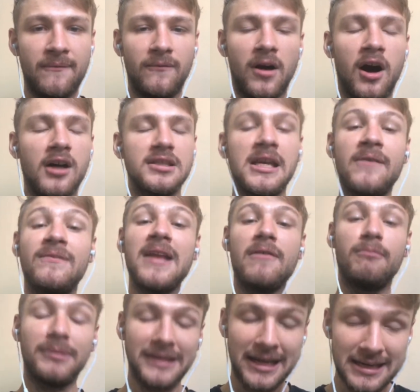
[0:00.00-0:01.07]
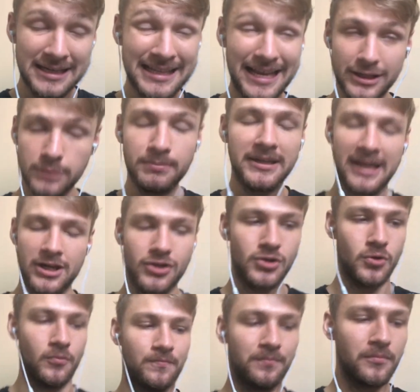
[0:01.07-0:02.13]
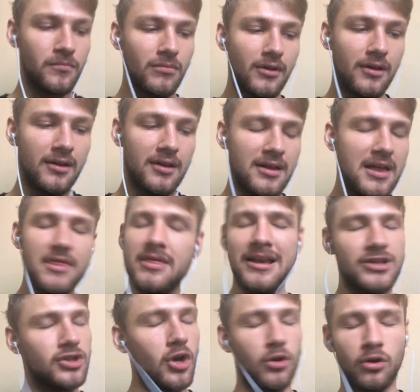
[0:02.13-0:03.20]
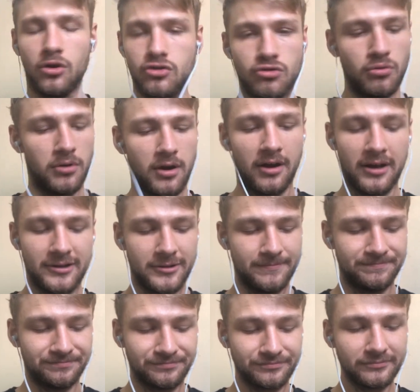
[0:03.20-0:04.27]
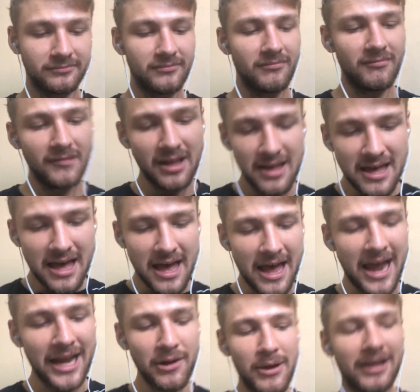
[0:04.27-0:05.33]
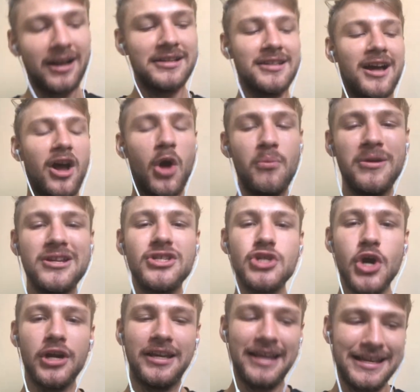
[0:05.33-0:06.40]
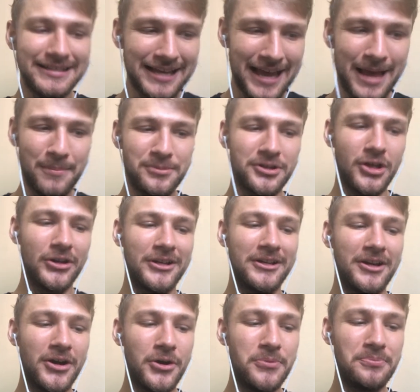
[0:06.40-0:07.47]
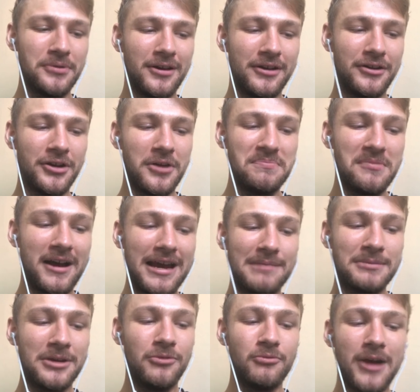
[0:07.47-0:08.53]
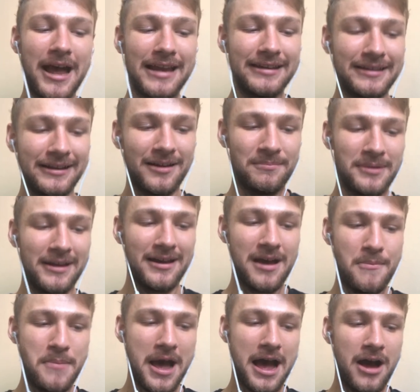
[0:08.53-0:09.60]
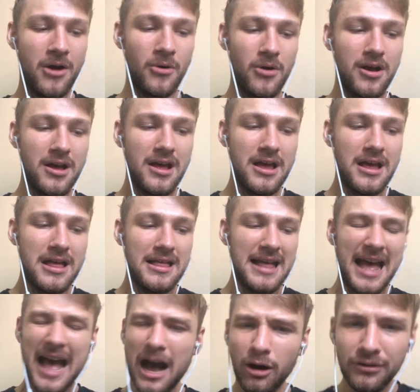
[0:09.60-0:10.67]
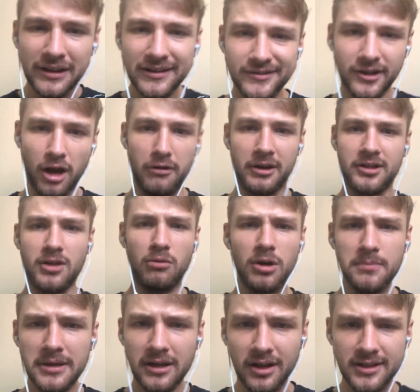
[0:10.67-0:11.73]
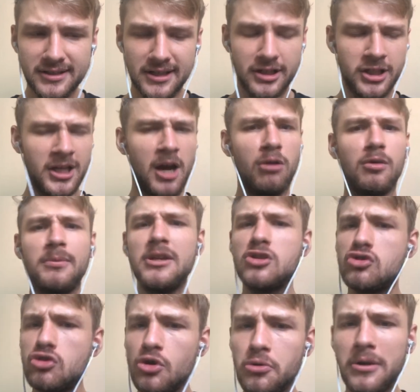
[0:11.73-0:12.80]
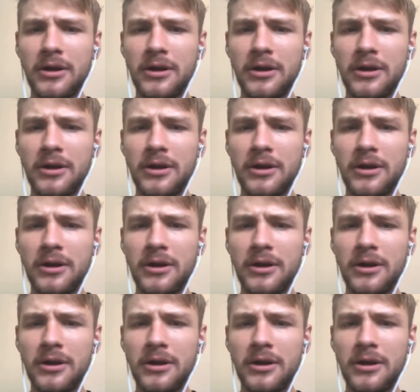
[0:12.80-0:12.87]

us have less potential. That's so not true, guys. Anyway, guys, I hope you enjoyed today's episode, and I hope you don't mind me ranting a bit about how things are going, because I want to be consistent, I want to be true and